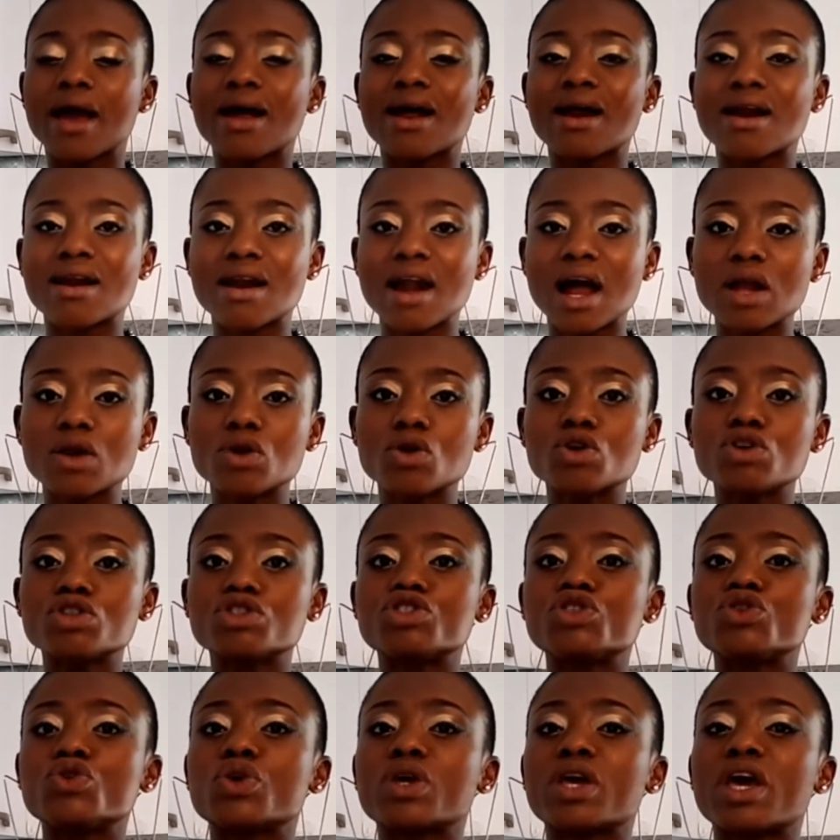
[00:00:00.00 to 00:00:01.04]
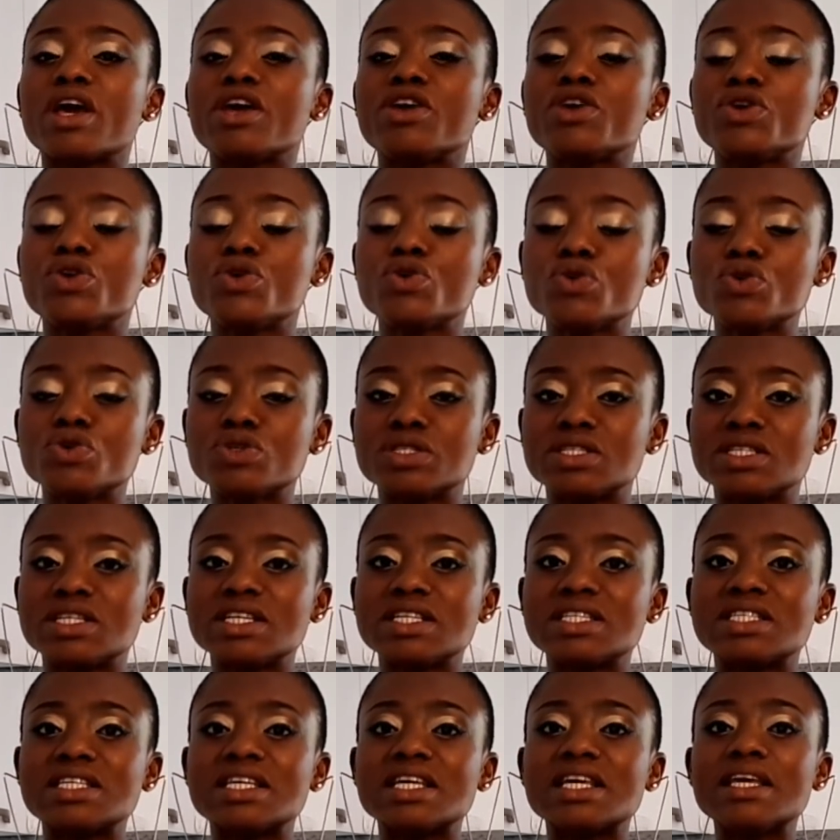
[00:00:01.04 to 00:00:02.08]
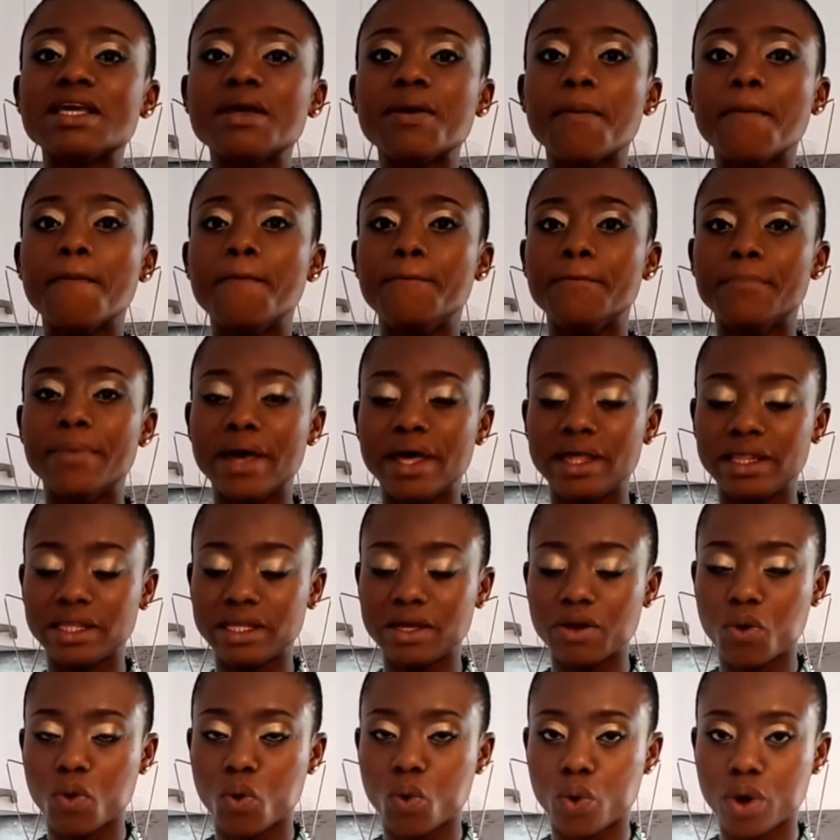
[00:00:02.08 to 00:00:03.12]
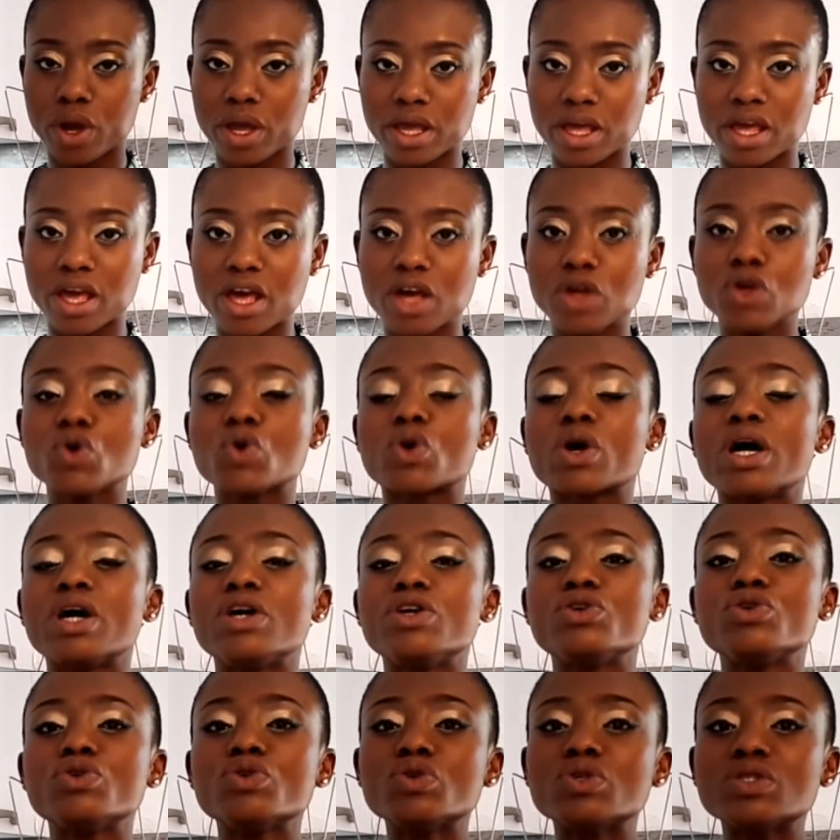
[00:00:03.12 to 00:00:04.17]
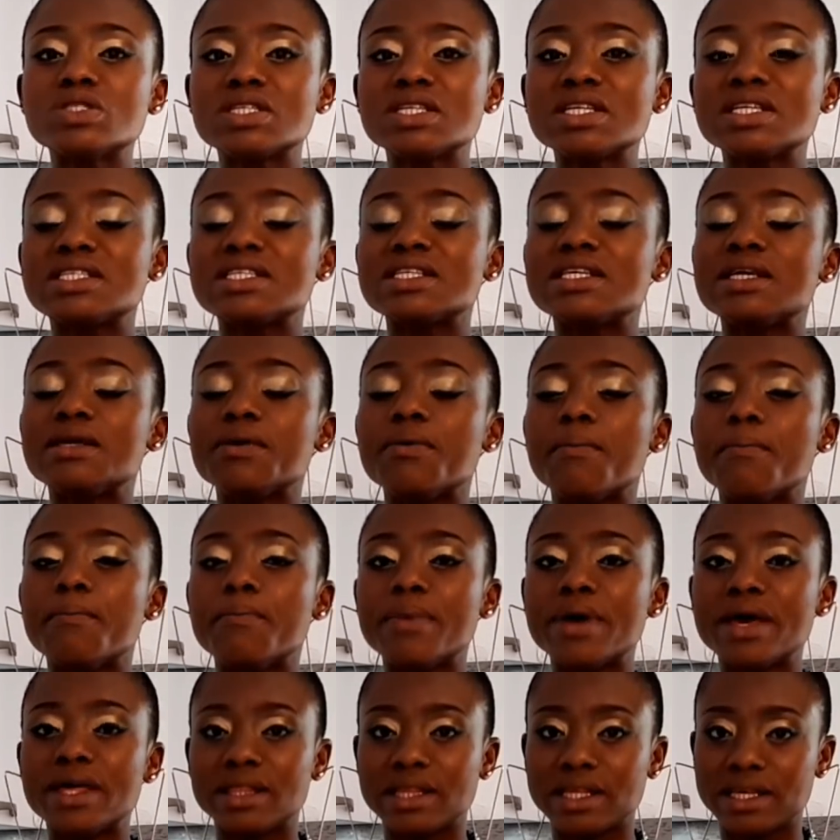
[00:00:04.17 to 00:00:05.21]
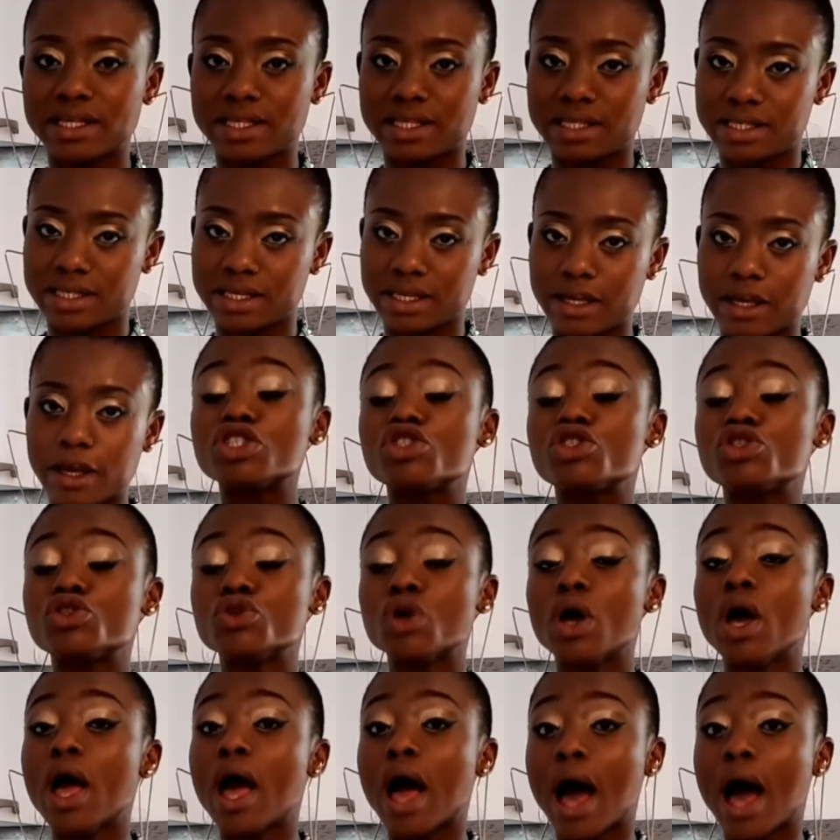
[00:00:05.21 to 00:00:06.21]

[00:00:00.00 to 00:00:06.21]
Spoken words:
Groundnut, you can use it in many ways. You can use it in many things.